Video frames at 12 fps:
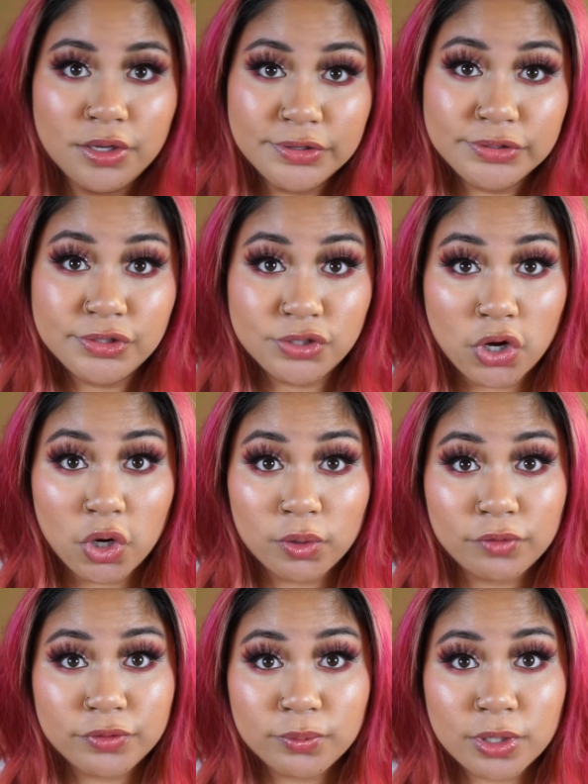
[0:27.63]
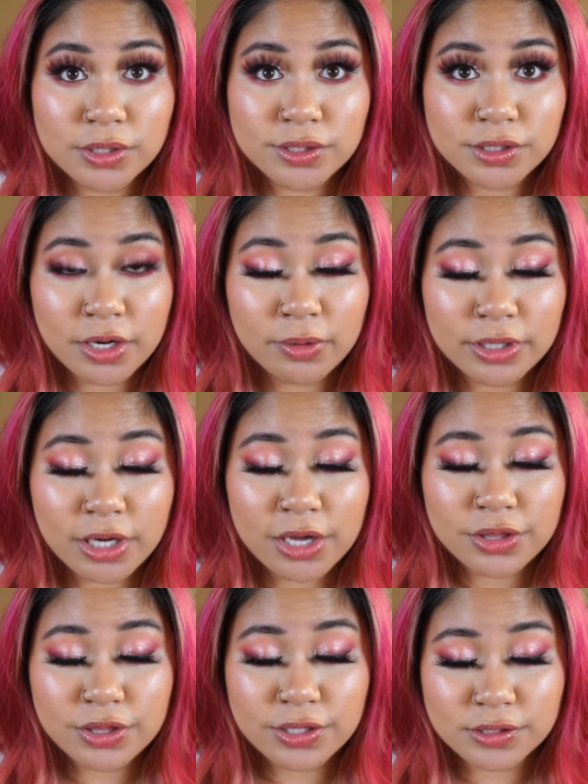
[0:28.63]
So if you want to see how I got
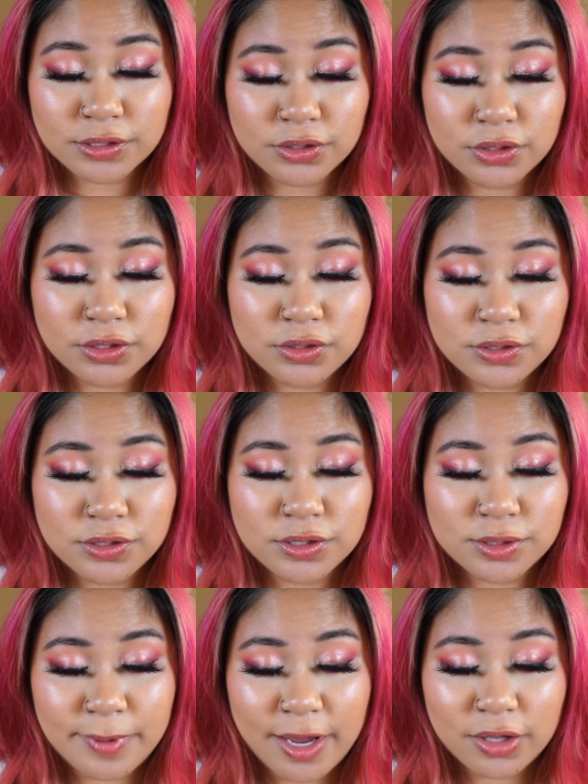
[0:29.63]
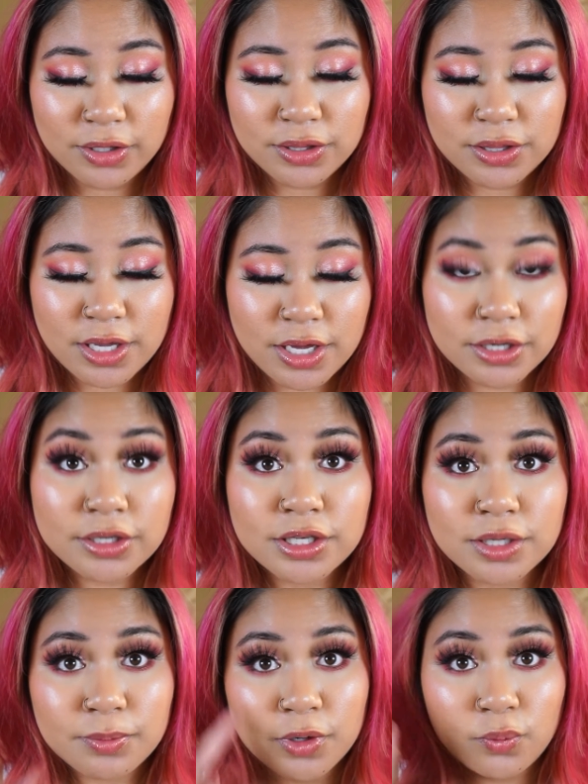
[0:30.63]
this look using this palette, then
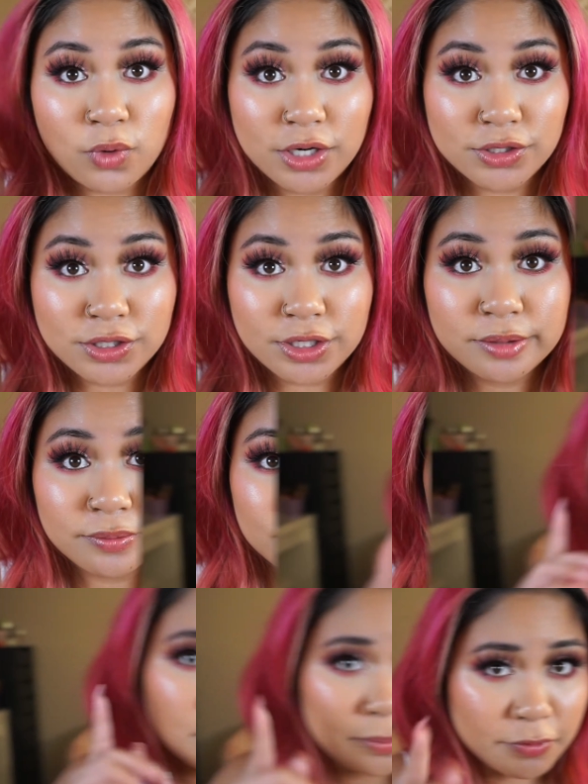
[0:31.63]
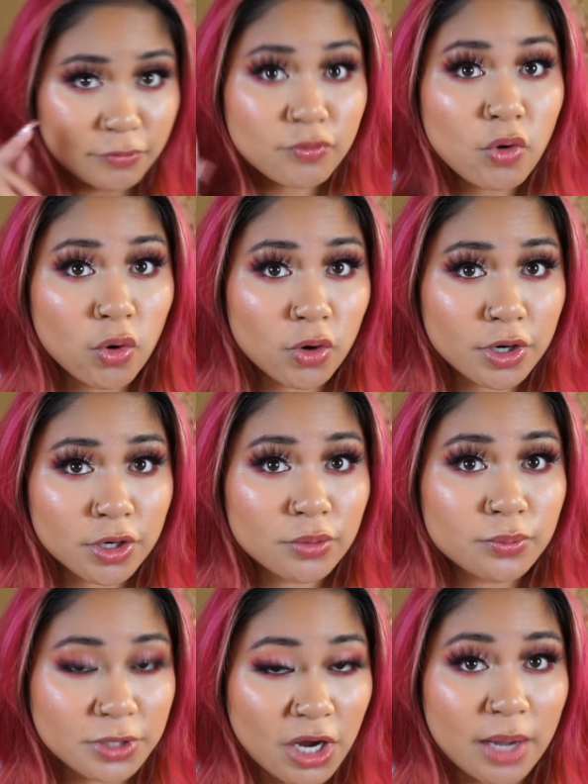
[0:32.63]
keep on watching. Before
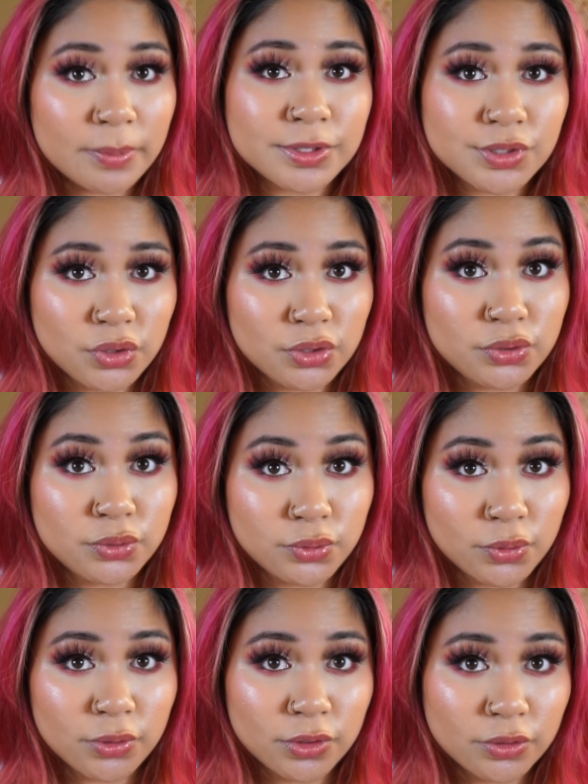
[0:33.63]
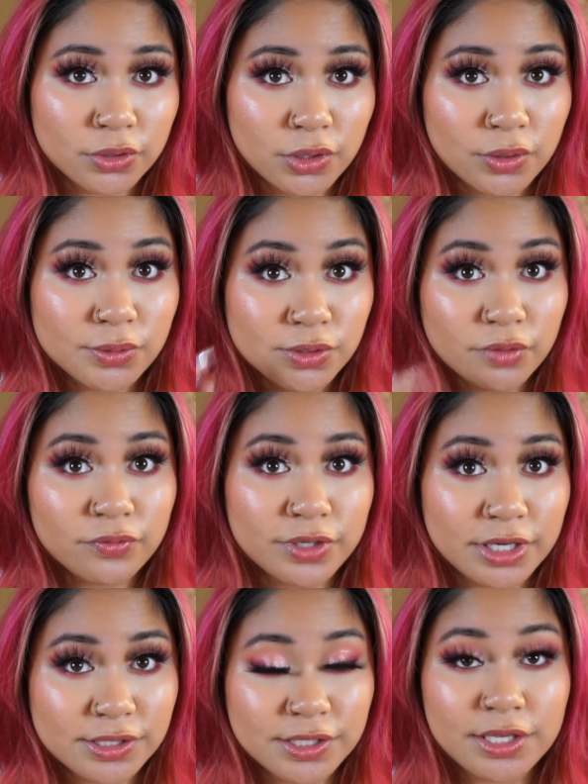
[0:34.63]
we hop into the tutorial though, don't
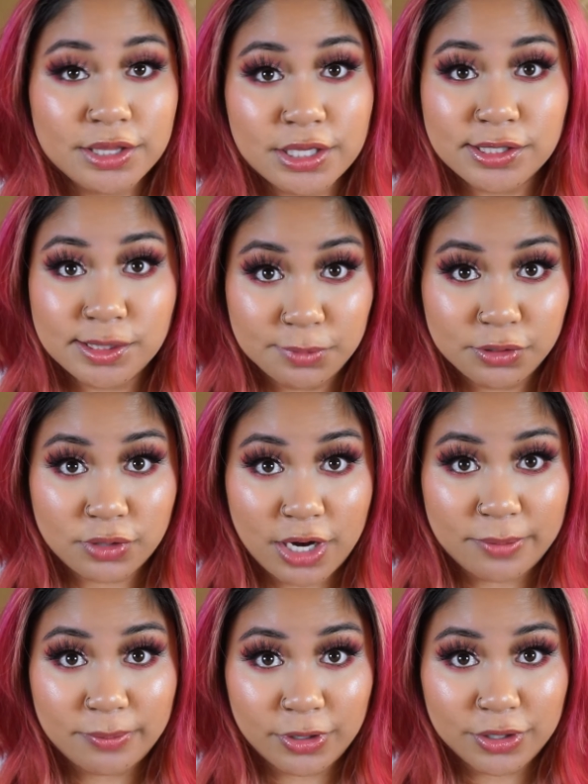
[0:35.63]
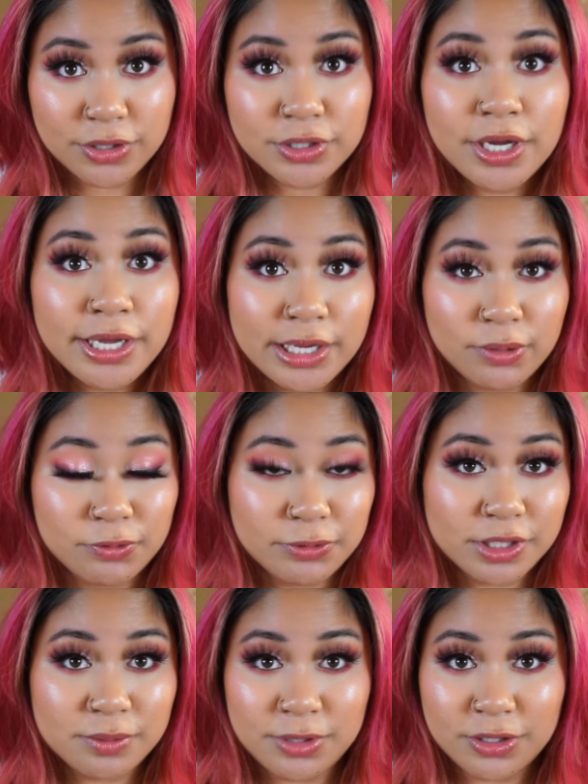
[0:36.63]
forget to hit that subscribe button. It would
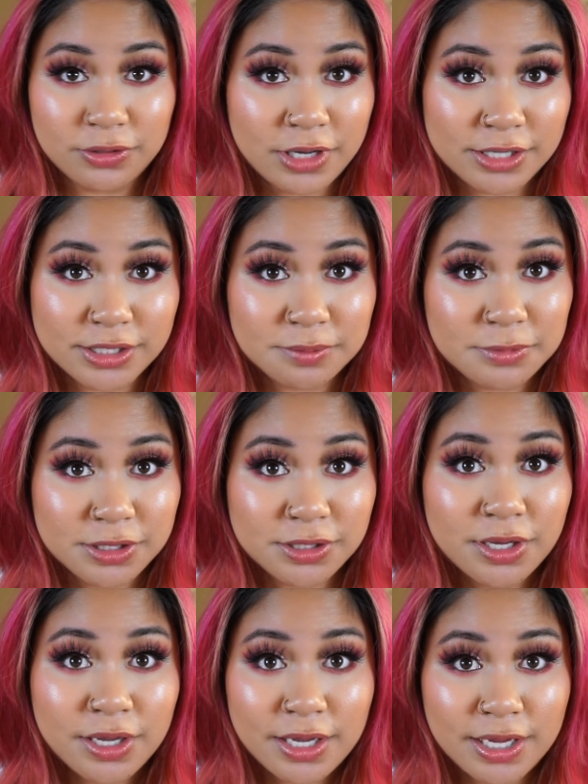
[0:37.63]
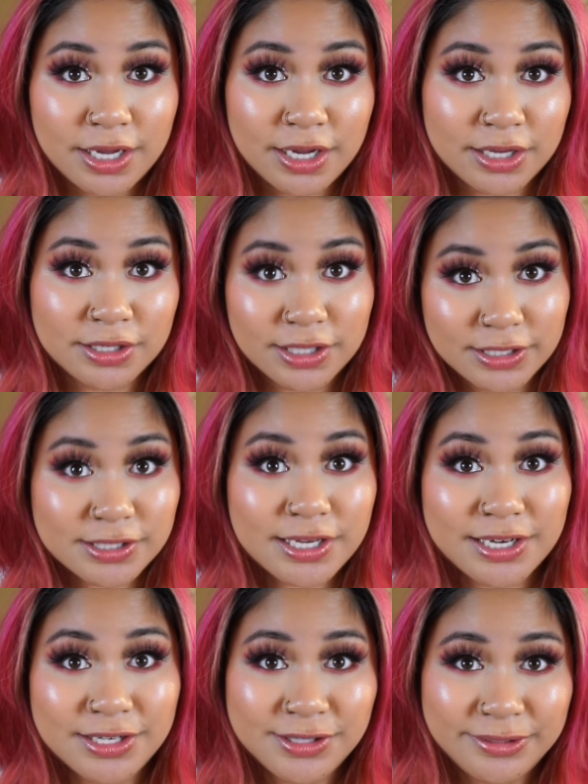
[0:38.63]
really mean a lot to me, and let's get
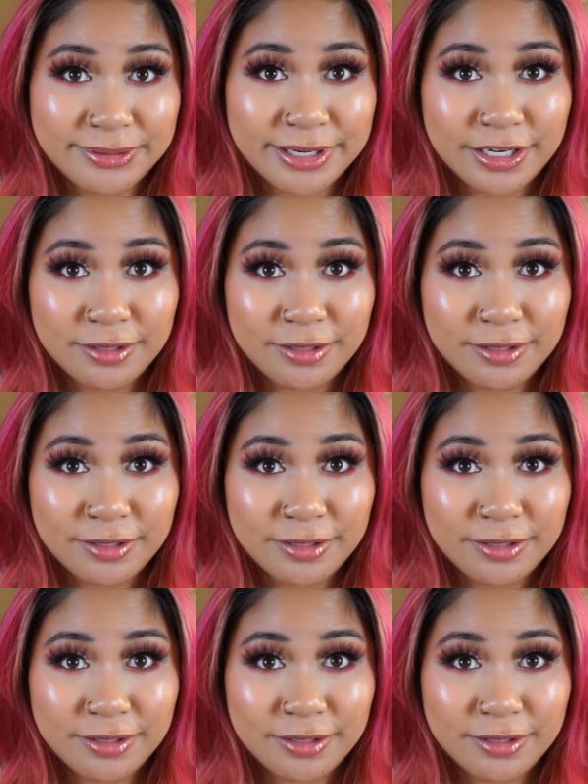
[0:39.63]
into it.